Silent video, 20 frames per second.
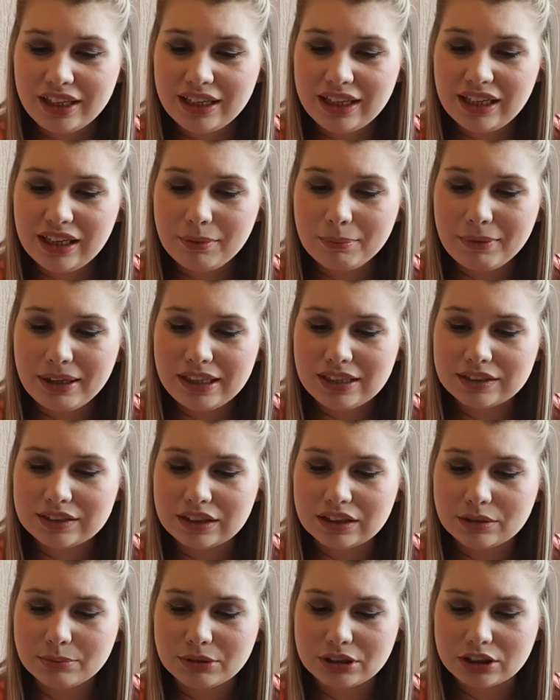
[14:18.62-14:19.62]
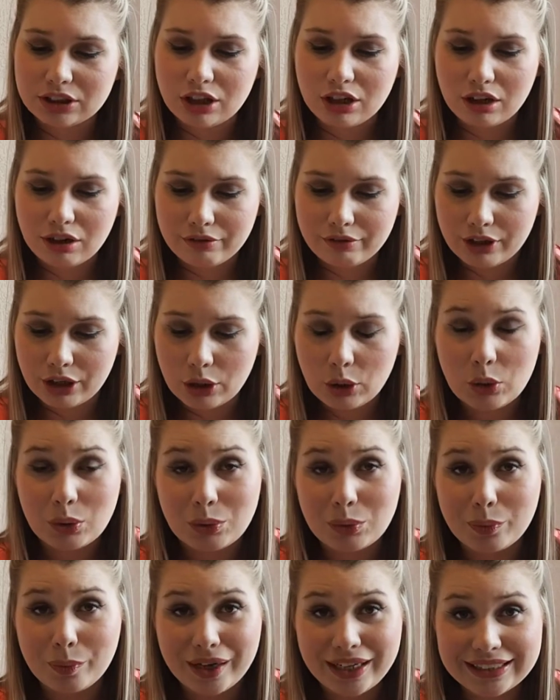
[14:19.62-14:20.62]
It makes the mascara
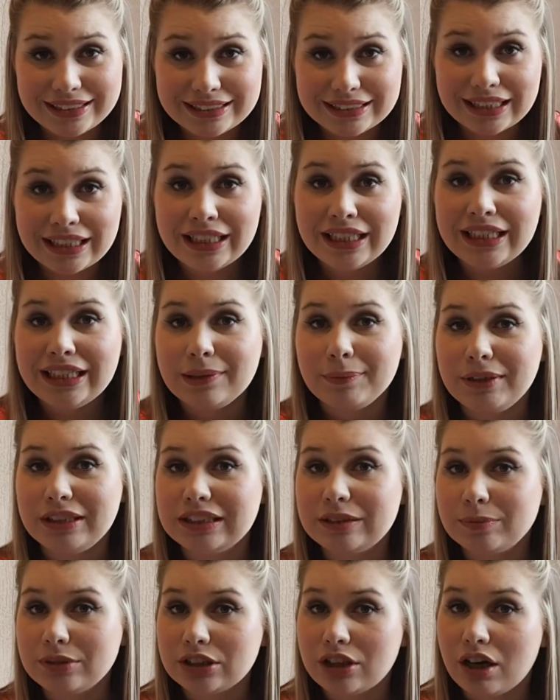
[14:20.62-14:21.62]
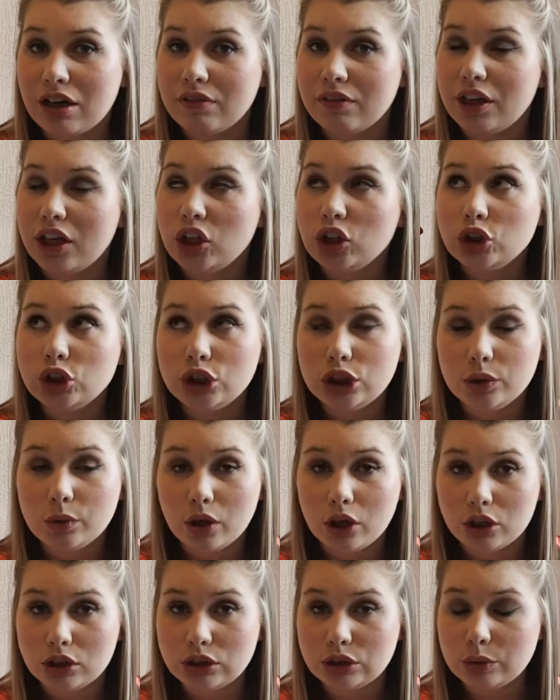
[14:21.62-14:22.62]
wet, makes the mascara too
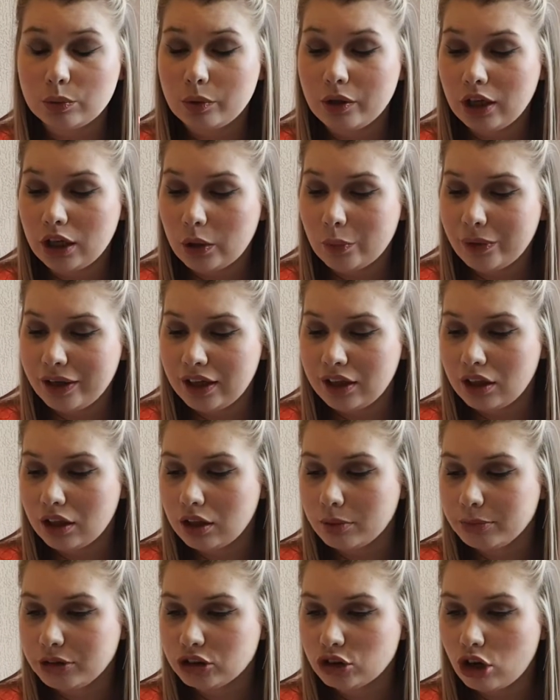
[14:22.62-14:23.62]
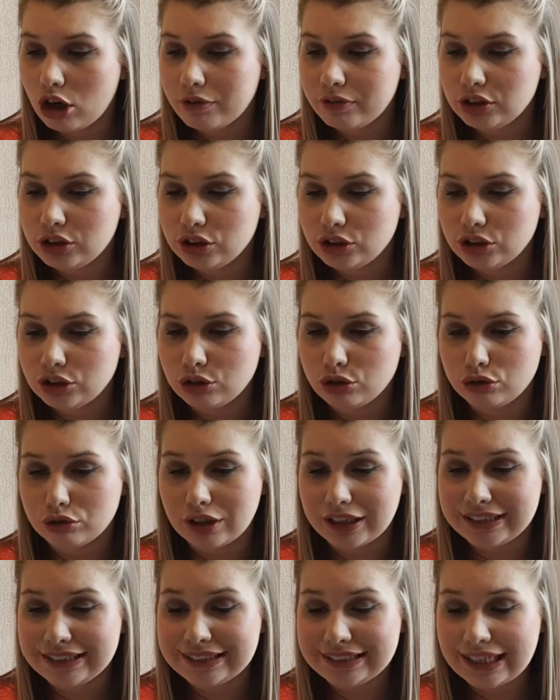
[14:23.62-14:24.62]
hard to work with, the mascara doesn't
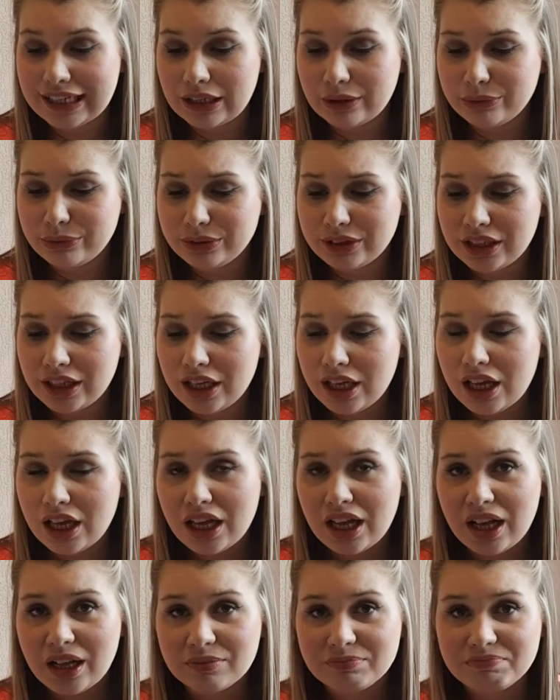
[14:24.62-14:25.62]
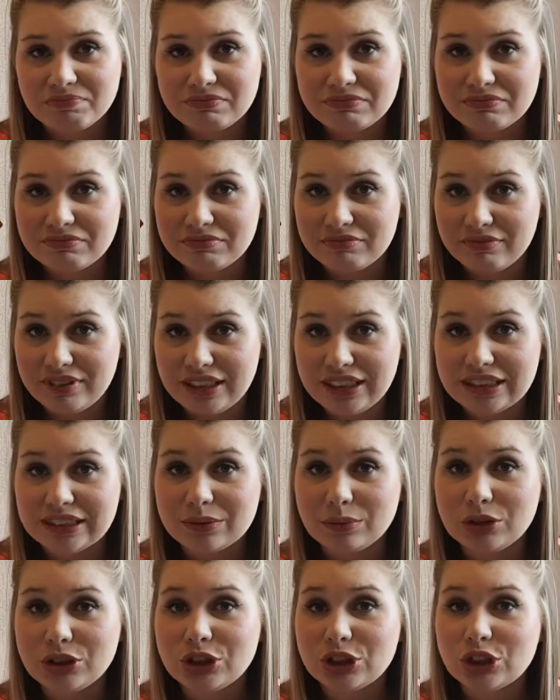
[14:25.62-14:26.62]
dry down. This
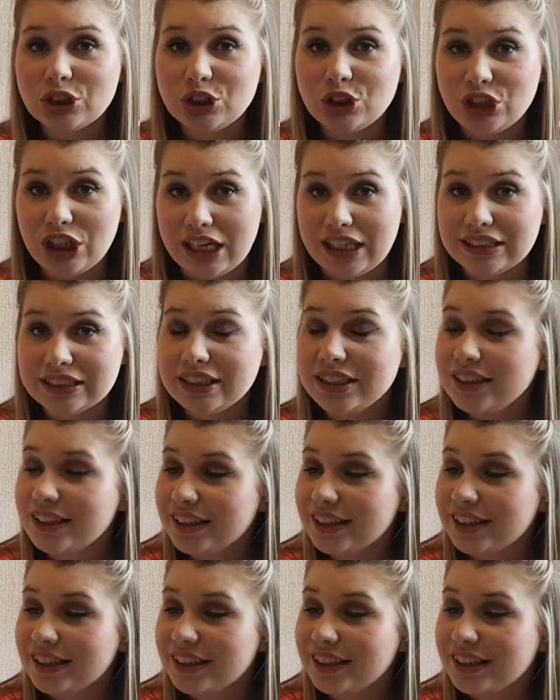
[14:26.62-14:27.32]
was shit.